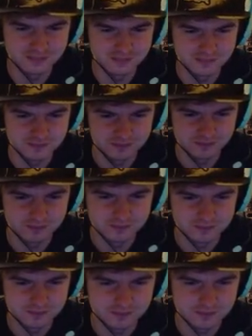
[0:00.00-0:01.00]

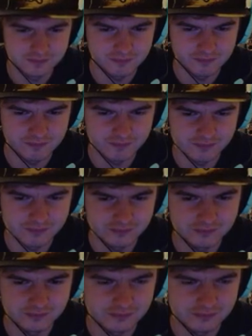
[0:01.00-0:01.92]
No one is speaking in this clip.